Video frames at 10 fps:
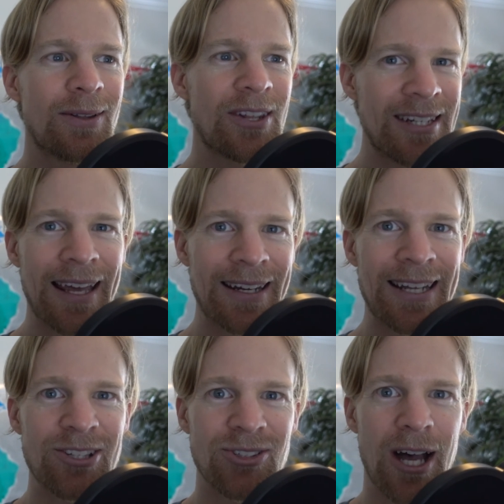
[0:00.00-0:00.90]
the
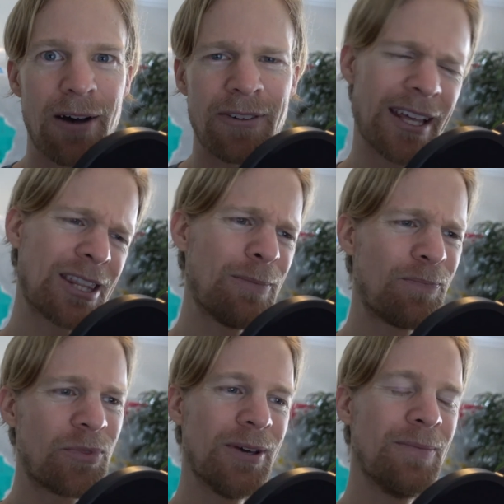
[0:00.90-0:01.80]
day-to-day stuff and like
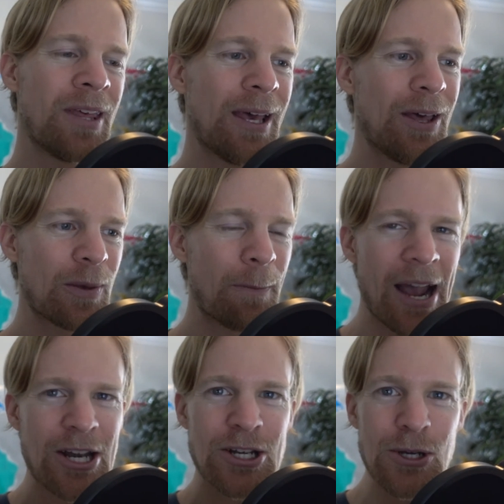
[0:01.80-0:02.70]
the
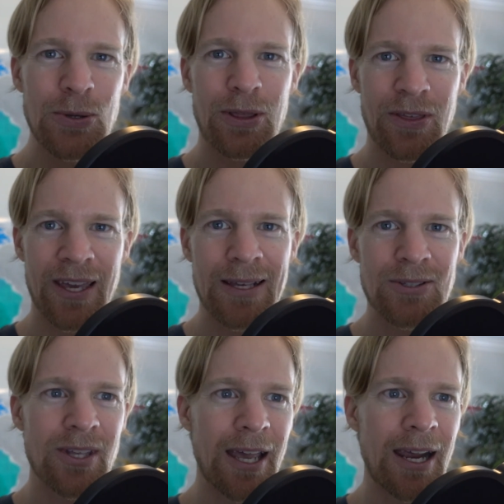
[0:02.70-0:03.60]
minute
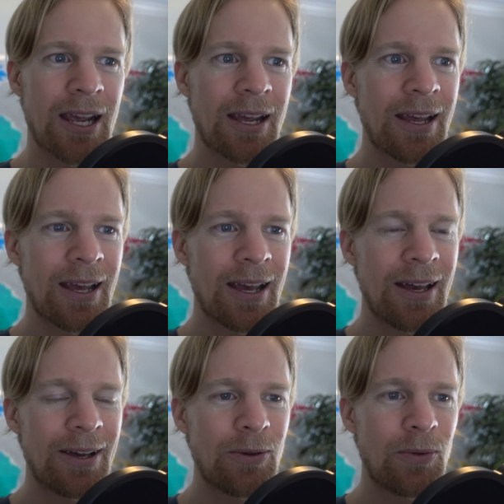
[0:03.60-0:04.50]
things, like
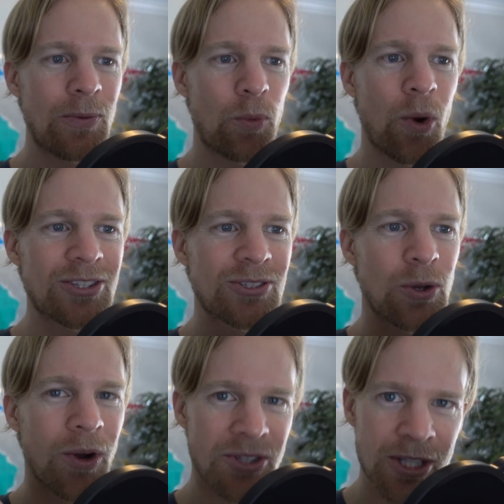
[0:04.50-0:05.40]
what's
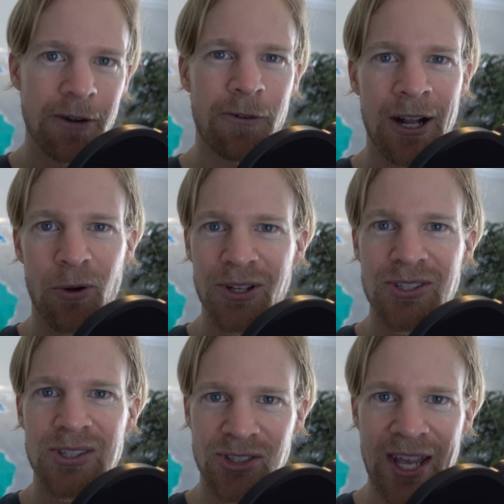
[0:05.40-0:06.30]
different and
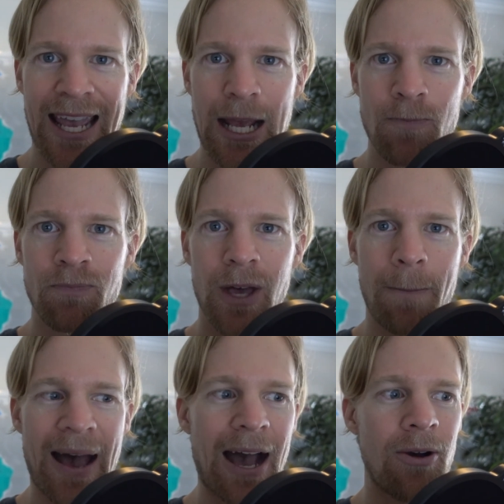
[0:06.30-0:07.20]
what's the same
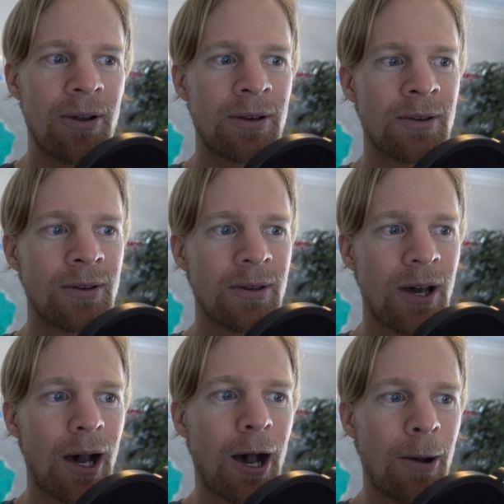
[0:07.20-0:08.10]
about
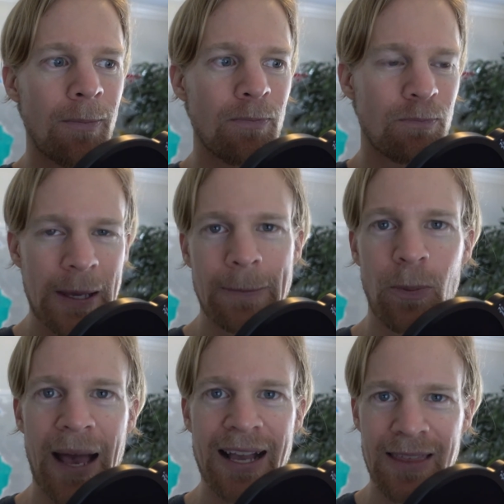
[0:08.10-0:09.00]

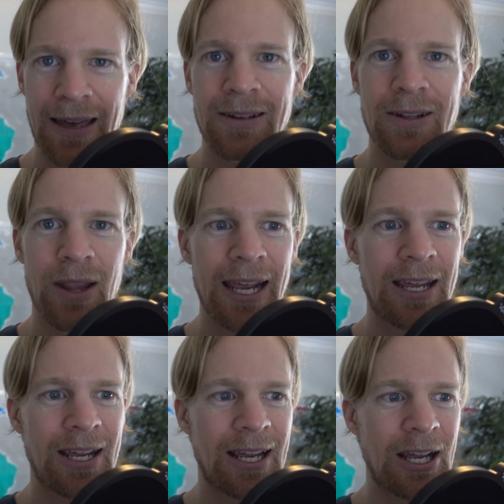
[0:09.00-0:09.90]
people back then,
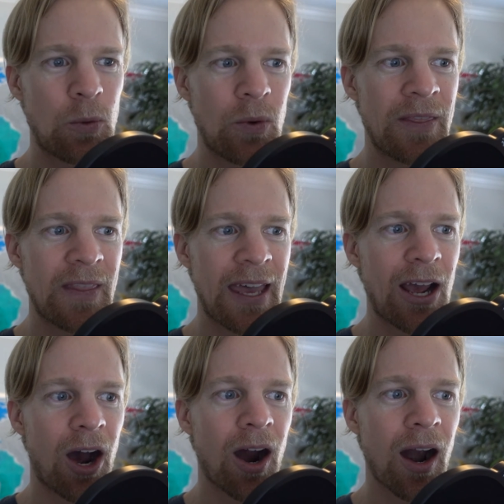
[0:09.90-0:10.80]
like when
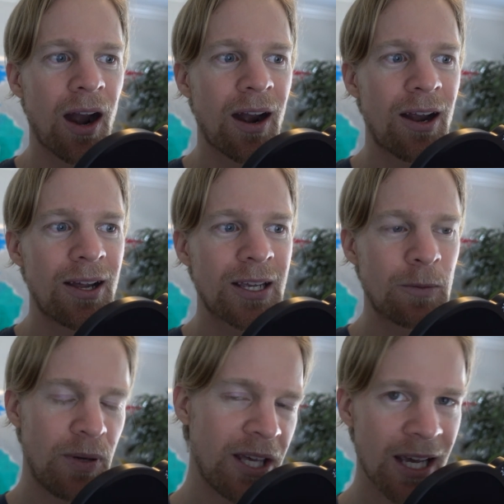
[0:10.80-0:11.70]
they are
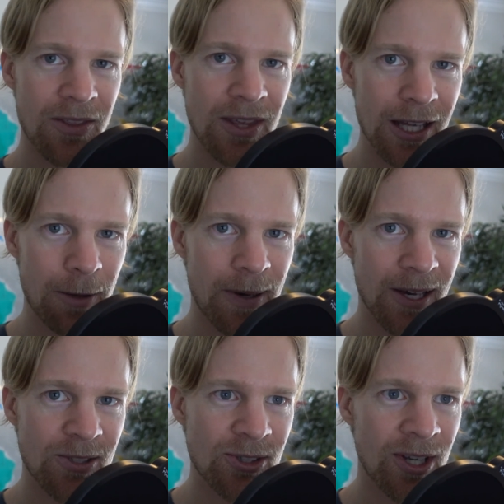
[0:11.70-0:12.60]
competing in the
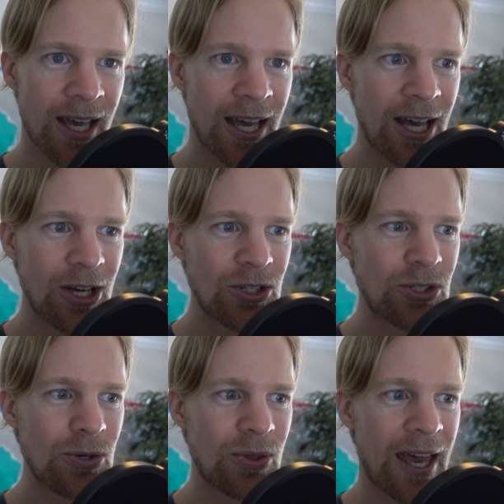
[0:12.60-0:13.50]
Olympics,
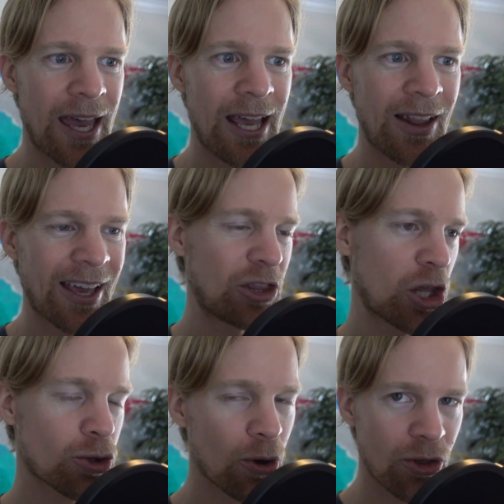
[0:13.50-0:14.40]
do they, like, if
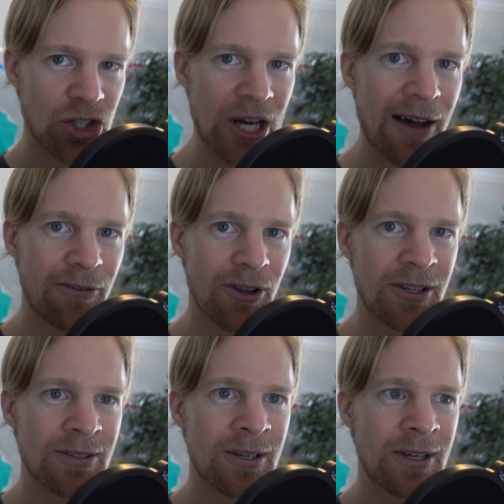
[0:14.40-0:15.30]
they throw the
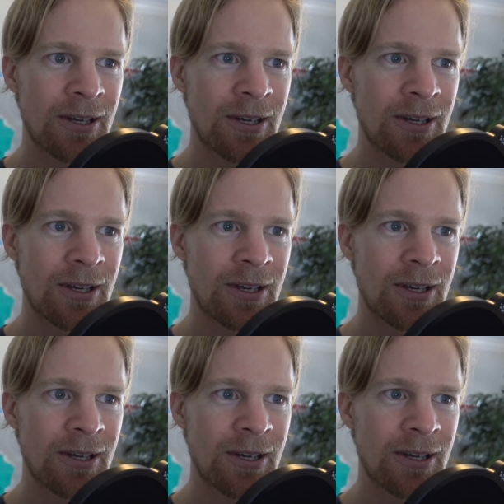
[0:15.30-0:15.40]
javelin,